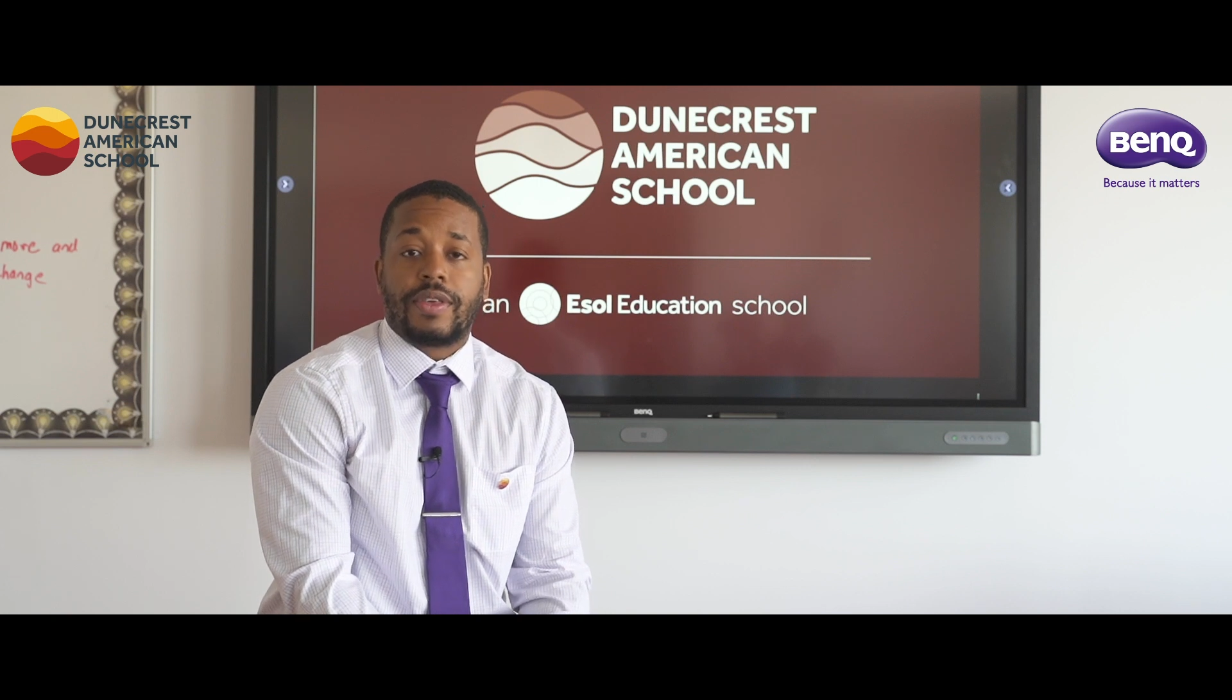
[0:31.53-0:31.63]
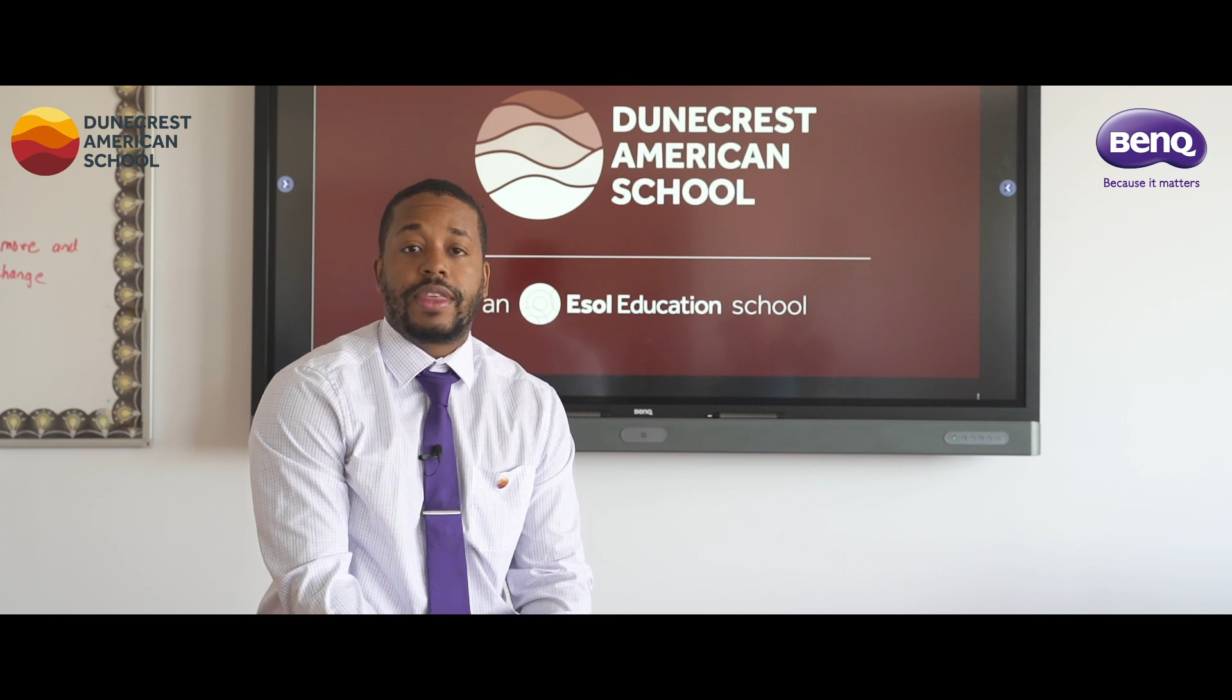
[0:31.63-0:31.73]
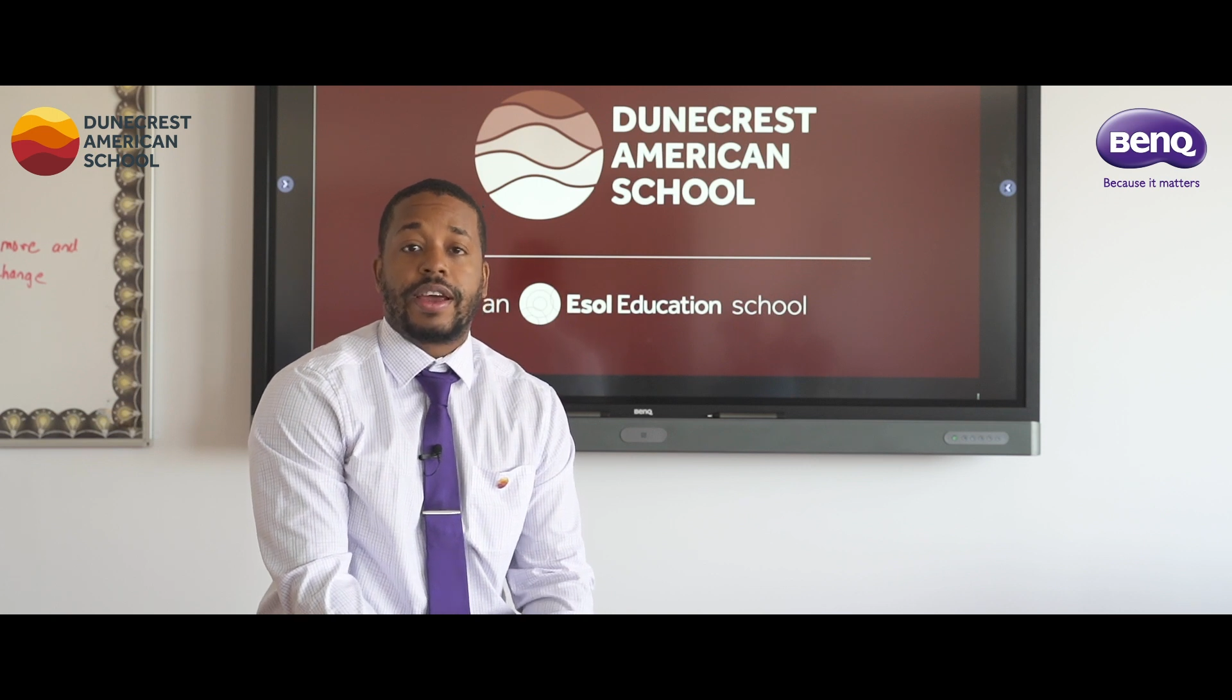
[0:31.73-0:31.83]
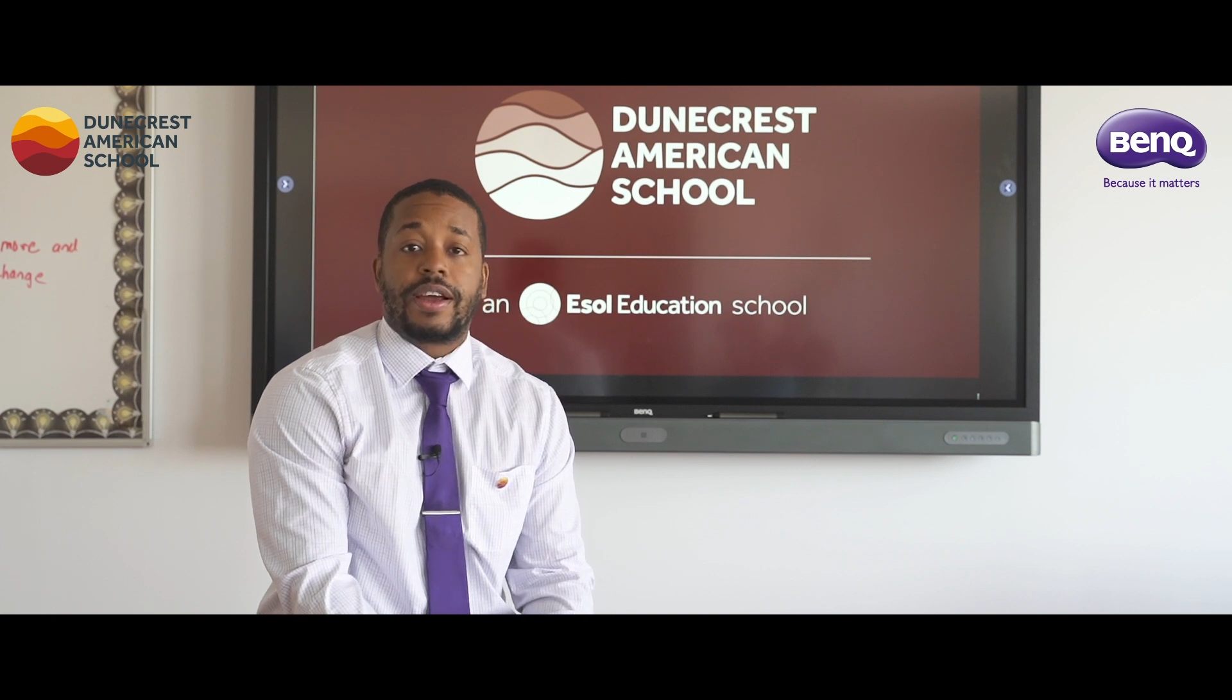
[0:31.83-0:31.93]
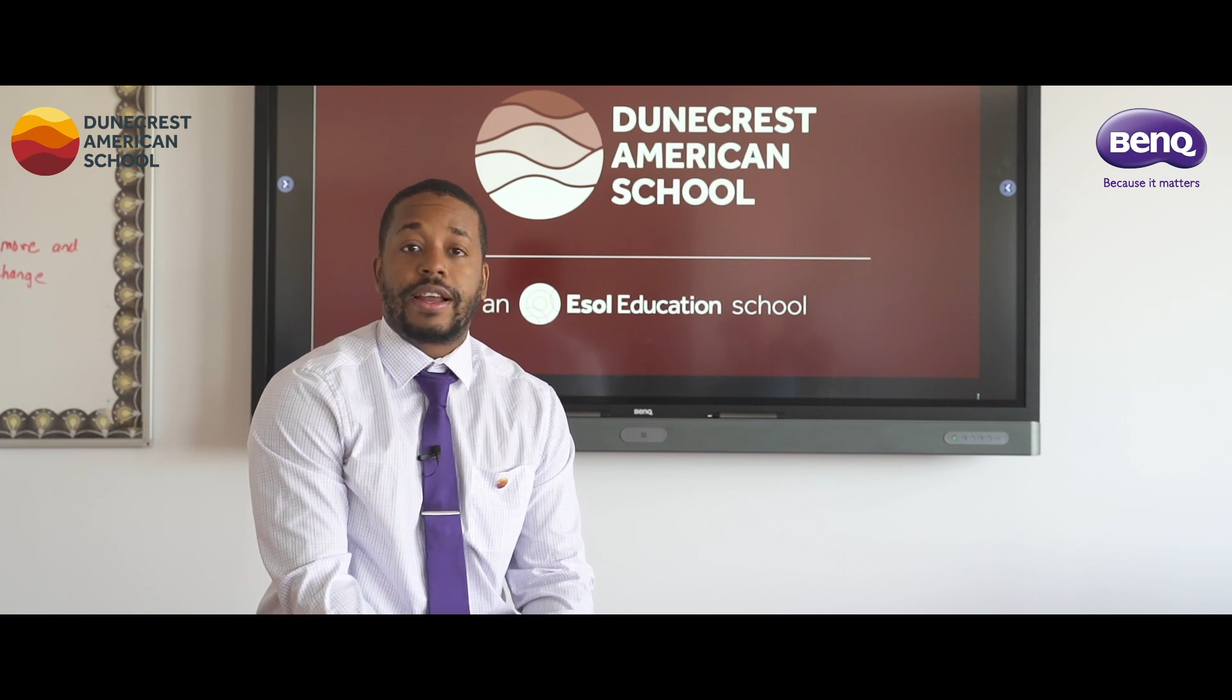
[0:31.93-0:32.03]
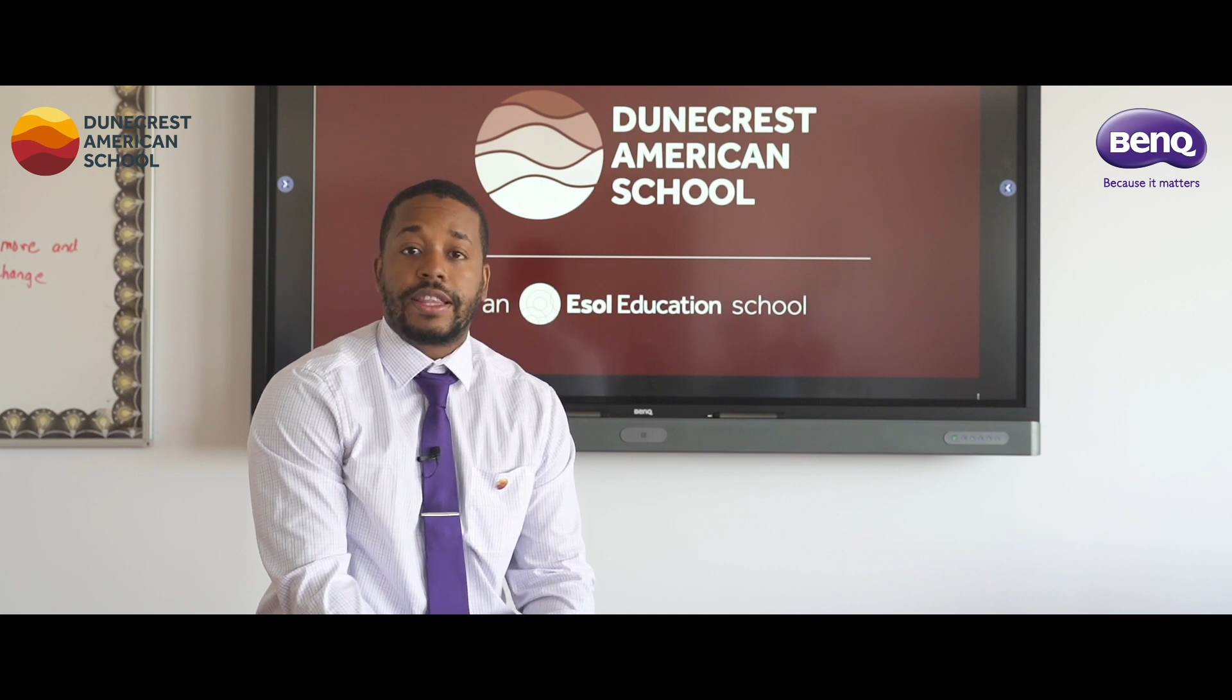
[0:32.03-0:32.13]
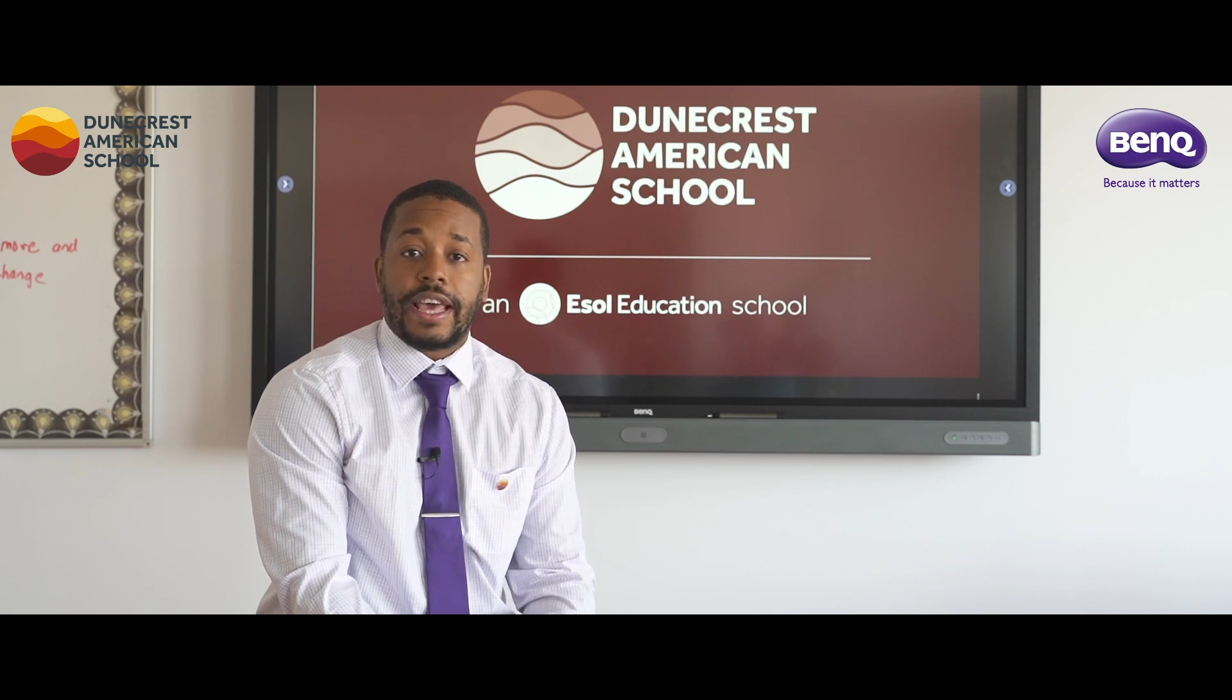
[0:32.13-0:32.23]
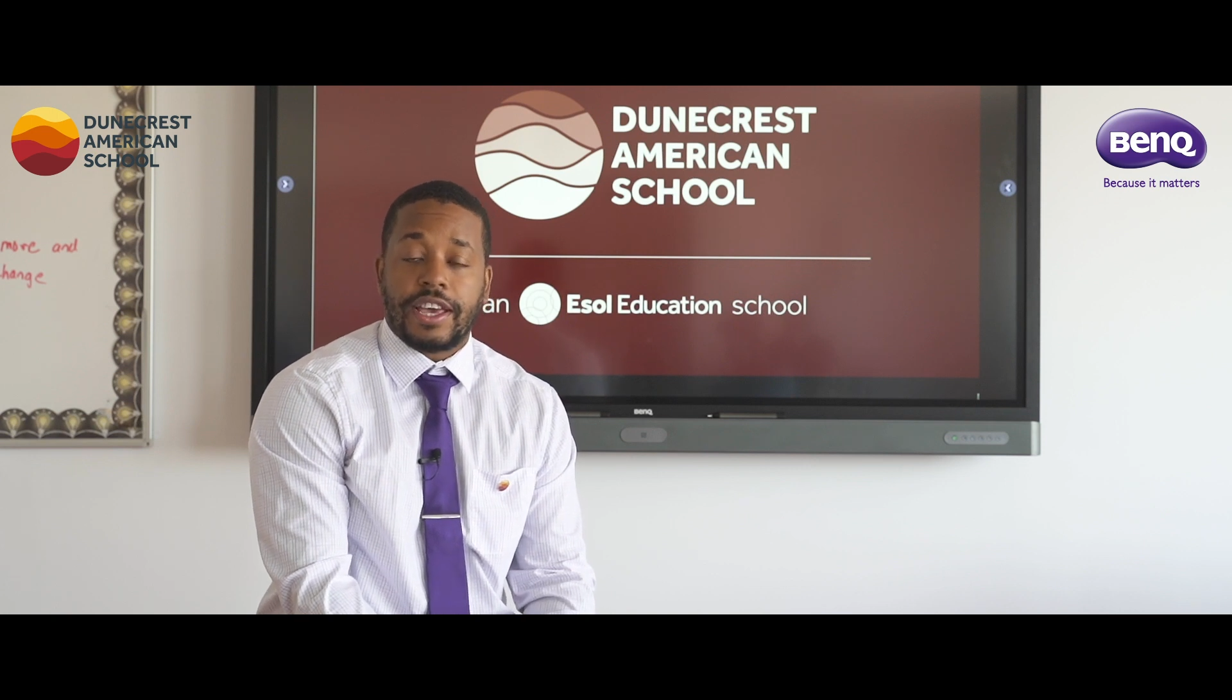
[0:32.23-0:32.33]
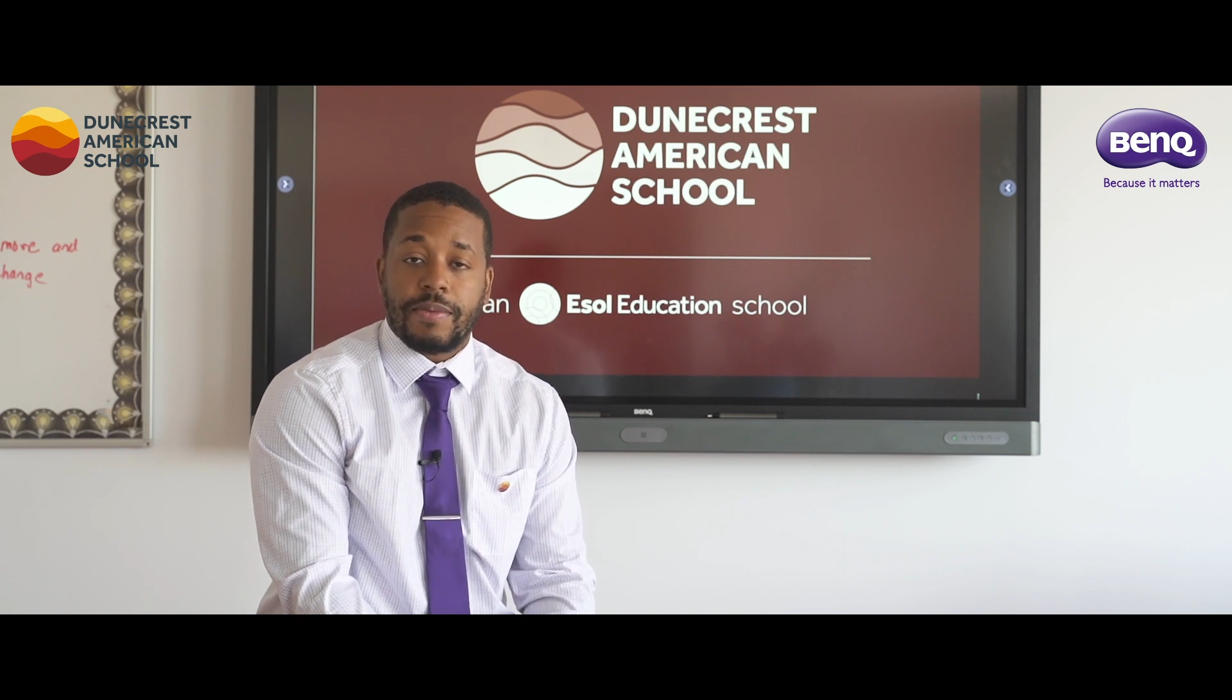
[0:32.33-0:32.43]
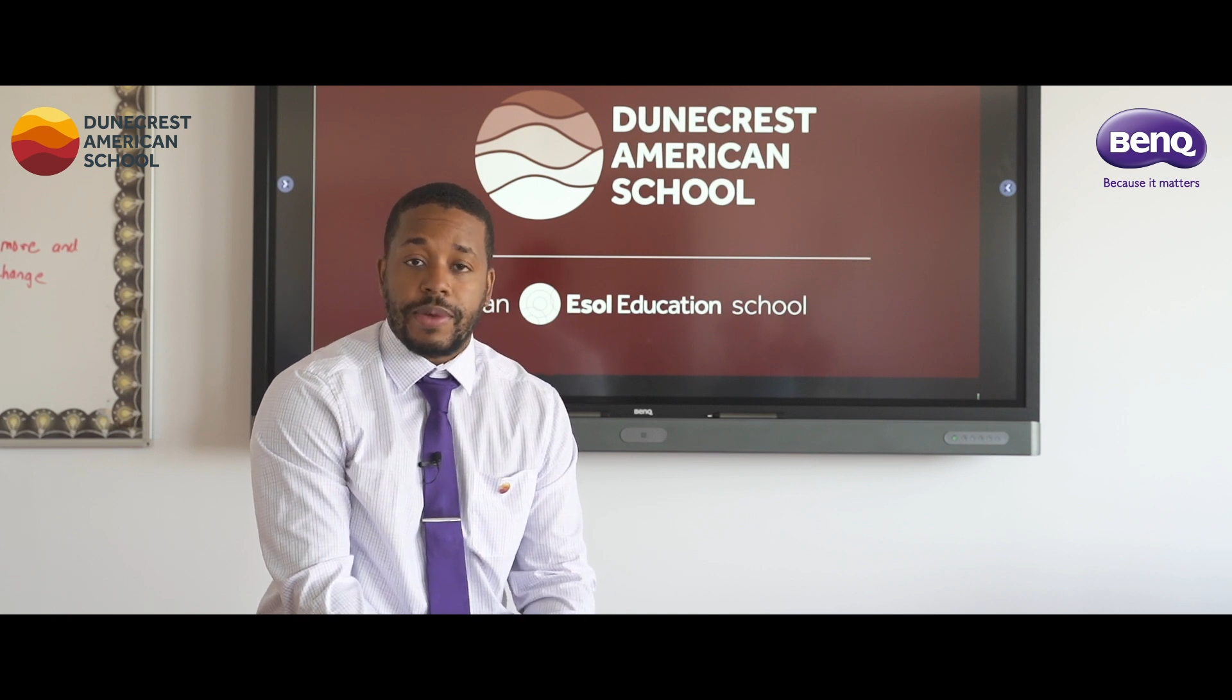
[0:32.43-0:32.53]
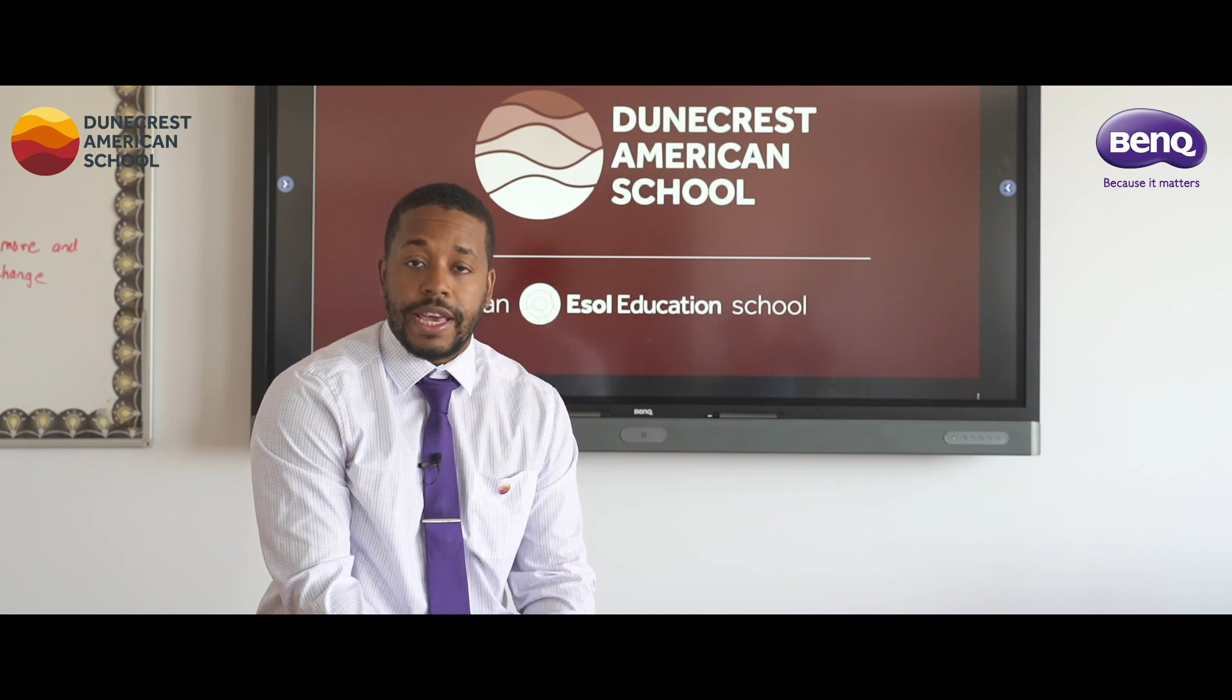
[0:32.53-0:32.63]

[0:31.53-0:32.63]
they can